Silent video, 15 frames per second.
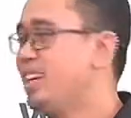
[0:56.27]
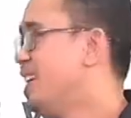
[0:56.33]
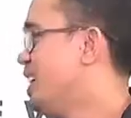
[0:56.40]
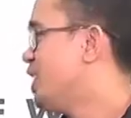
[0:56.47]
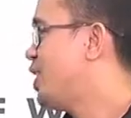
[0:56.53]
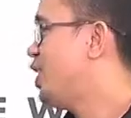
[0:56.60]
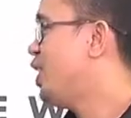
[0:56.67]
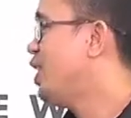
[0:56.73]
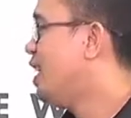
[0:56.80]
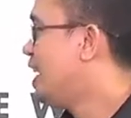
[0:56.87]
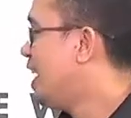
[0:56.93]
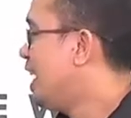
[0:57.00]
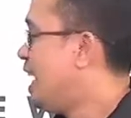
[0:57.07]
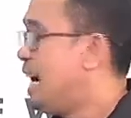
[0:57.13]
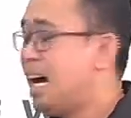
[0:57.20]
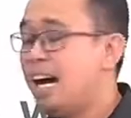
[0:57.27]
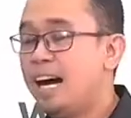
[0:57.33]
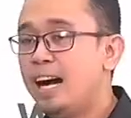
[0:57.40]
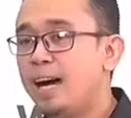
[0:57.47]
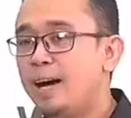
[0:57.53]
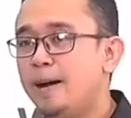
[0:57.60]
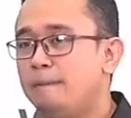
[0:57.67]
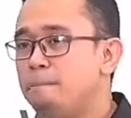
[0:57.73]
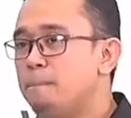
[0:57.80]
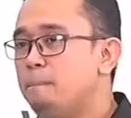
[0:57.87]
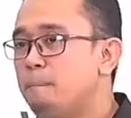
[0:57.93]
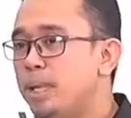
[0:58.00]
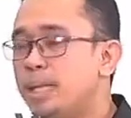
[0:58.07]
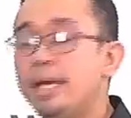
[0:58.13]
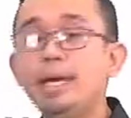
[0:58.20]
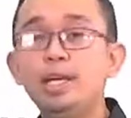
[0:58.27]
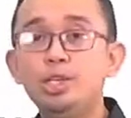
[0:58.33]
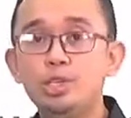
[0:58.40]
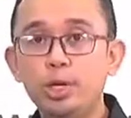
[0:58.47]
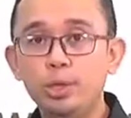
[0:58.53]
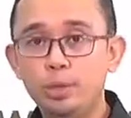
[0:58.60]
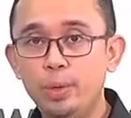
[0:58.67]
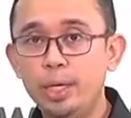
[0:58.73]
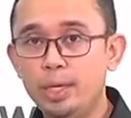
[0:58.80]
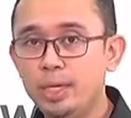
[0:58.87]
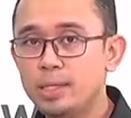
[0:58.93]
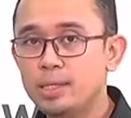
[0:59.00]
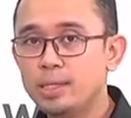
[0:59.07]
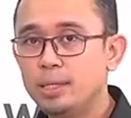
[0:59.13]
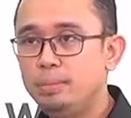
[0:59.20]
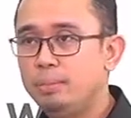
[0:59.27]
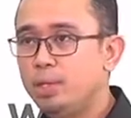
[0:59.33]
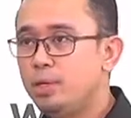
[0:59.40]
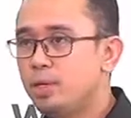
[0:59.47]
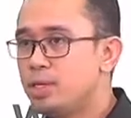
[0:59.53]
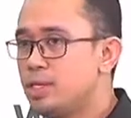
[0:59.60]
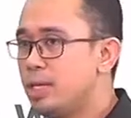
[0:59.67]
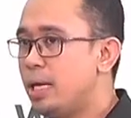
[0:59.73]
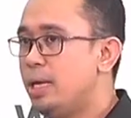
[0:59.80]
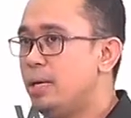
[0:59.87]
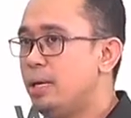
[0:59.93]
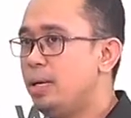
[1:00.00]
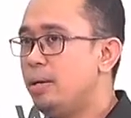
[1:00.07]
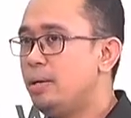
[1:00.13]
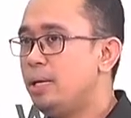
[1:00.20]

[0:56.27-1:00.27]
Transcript: So, um, but I enjoy doing this because I